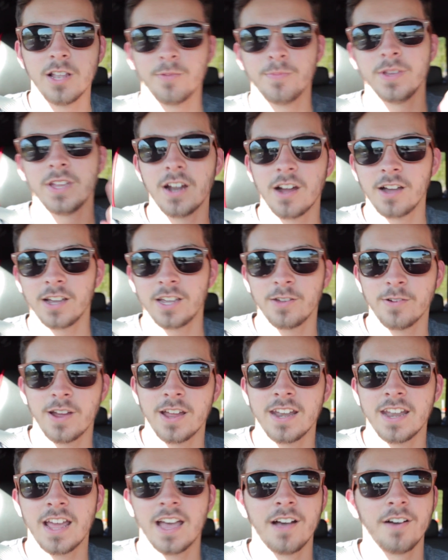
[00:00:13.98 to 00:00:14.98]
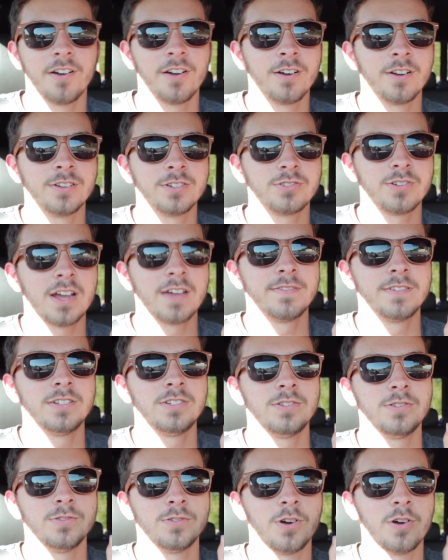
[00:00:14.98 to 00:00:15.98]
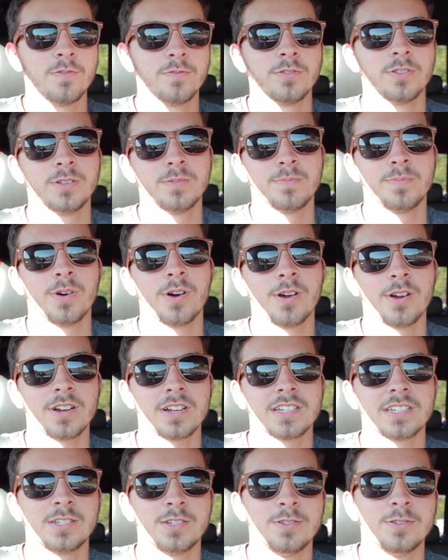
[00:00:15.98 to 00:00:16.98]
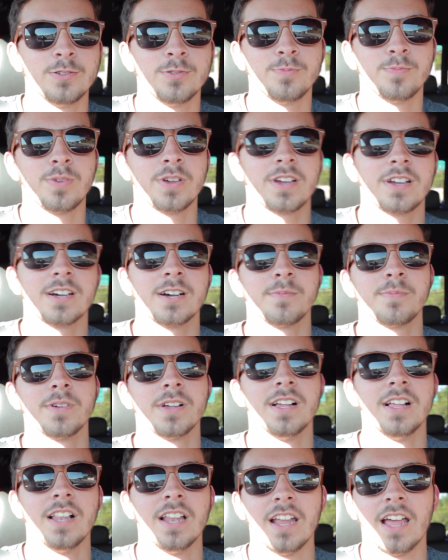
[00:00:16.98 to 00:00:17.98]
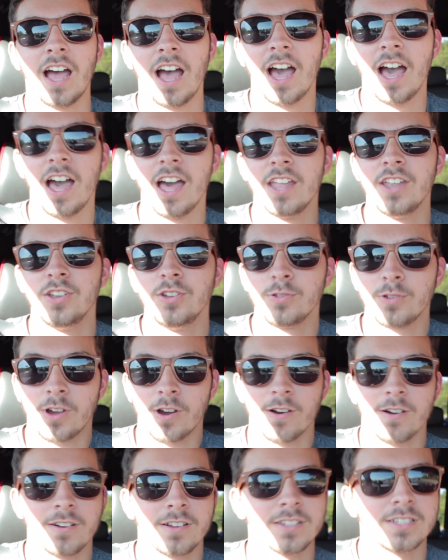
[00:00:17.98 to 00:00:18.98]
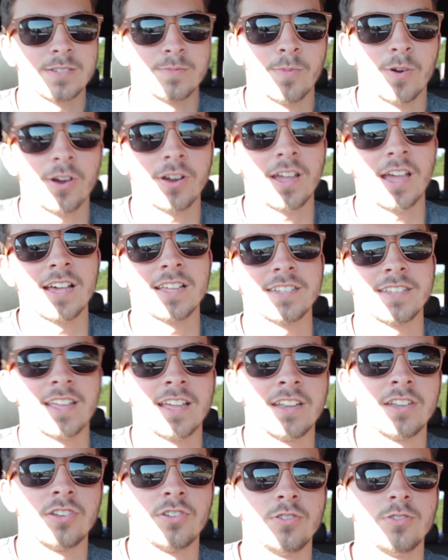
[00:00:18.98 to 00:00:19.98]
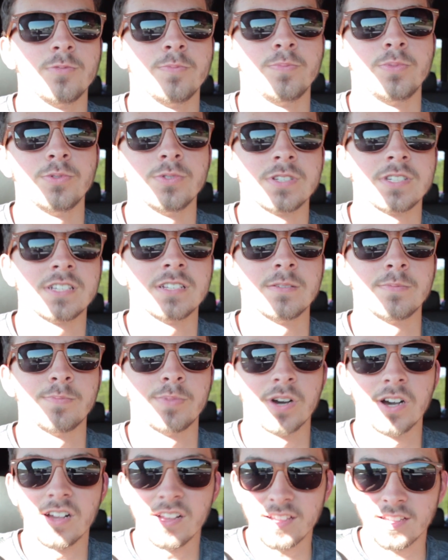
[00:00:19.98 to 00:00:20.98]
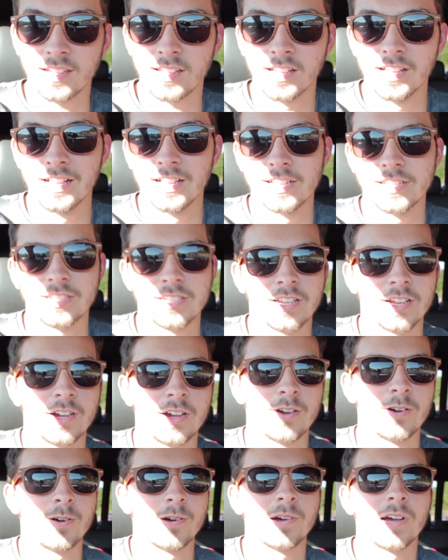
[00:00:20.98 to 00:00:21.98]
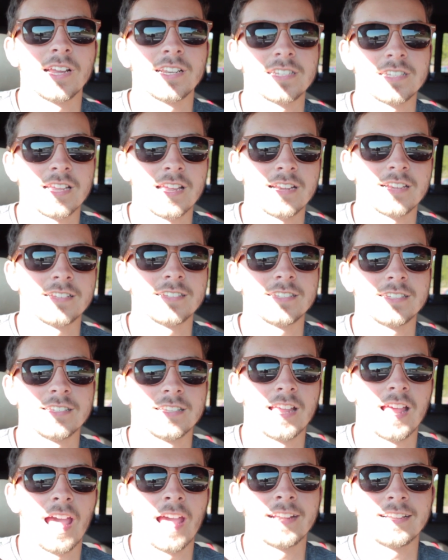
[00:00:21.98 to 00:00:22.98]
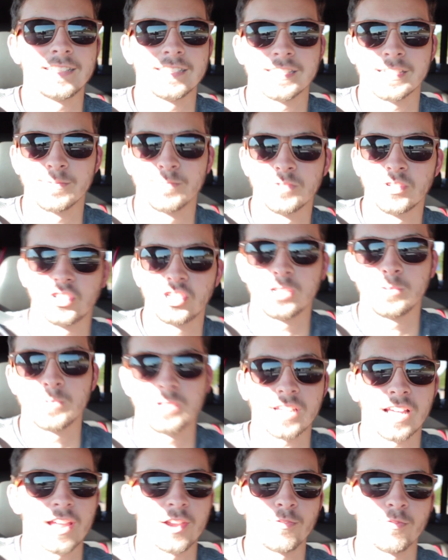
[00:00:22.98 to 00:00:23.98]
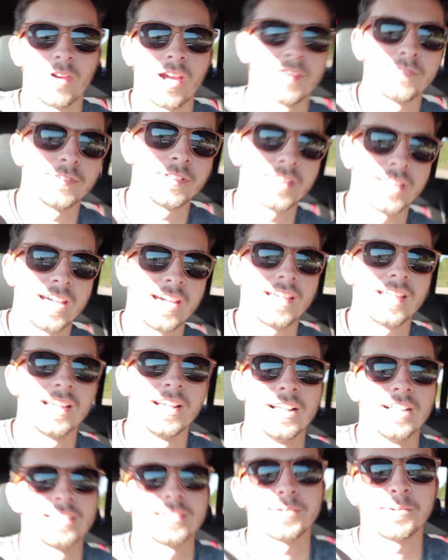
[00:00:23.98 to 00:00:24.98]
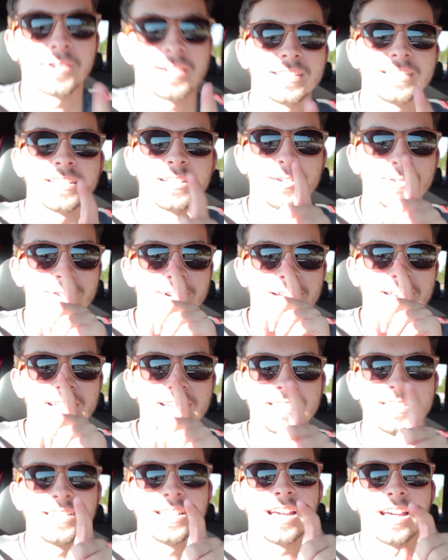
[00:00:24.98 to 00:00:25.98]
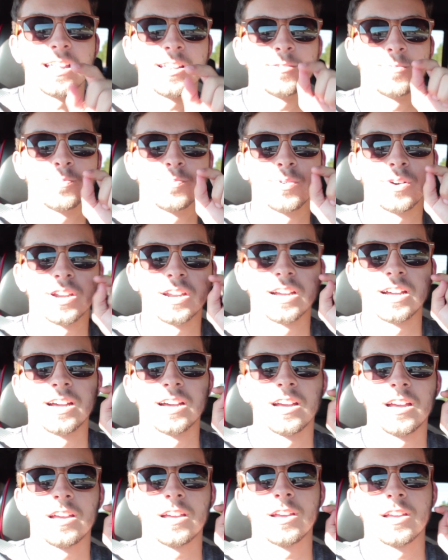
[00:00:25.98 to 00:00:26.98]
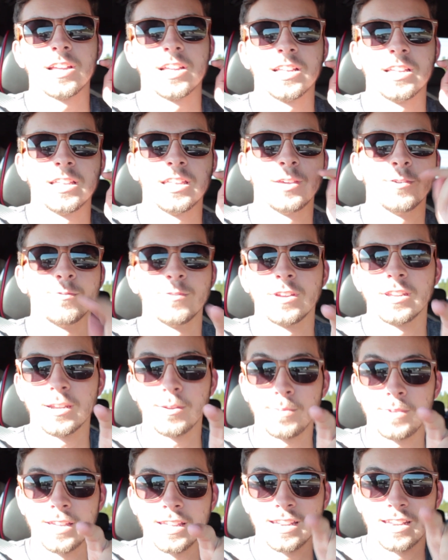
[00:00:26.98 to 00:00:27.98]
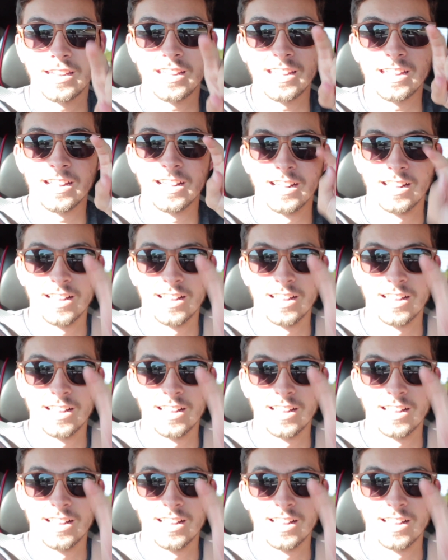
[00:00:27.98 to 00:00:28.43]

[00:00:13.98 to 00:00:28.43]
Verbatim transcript: me and Augie right now are driving to Overland Park to pick up a new car because Mark has that new Boosted Bug. So I decided I'd get something cheap to kind of rival that. So I'm not gonna tell you what it is yet, but if we end up getting it,